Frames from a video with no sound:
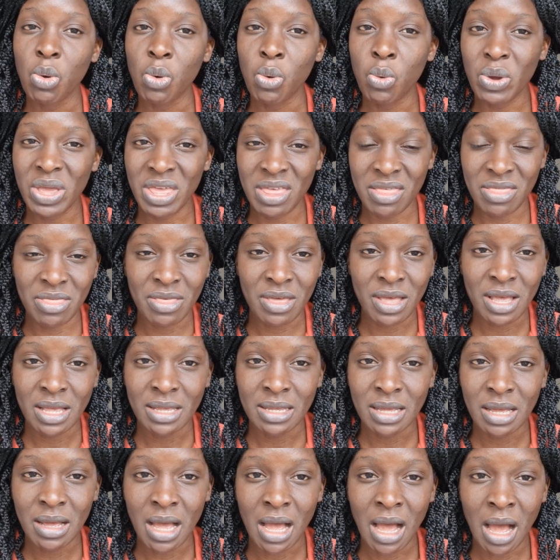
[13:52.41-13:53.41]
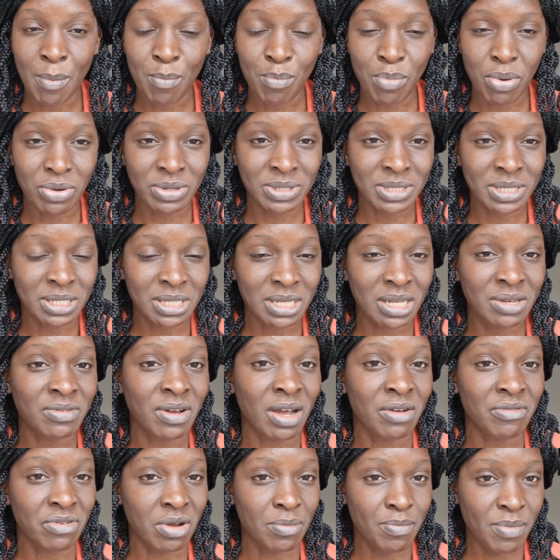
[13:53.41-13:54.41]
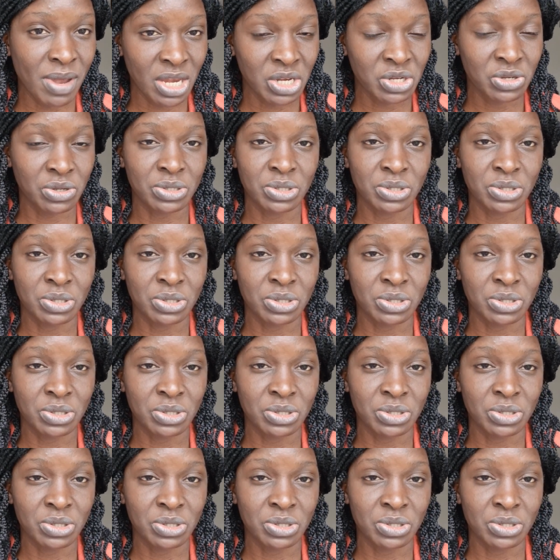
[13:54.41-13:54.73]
with a positive affirmation.